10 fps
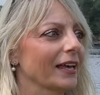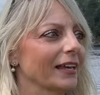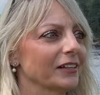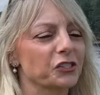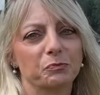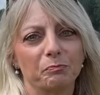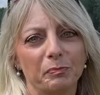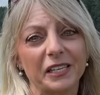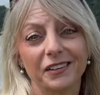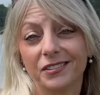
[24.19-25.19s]
It's
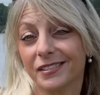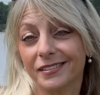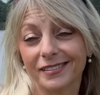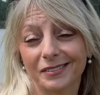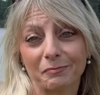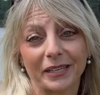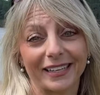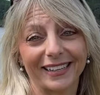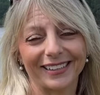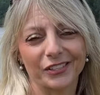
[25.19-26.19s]
peak season, but
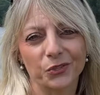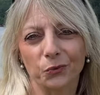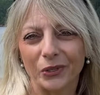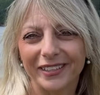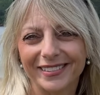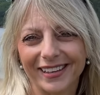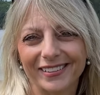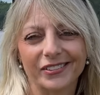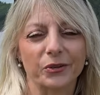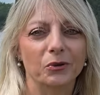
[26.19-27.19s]
it is a weekday,
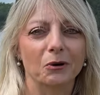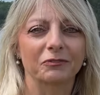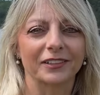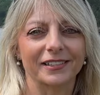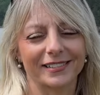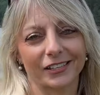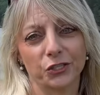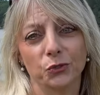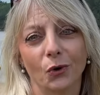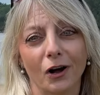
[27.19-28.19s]
so hopefully it's not
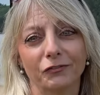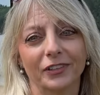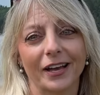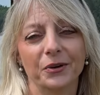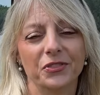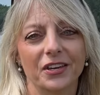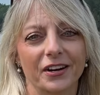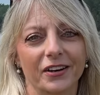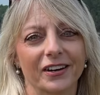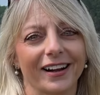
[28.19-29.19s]
too awful out there.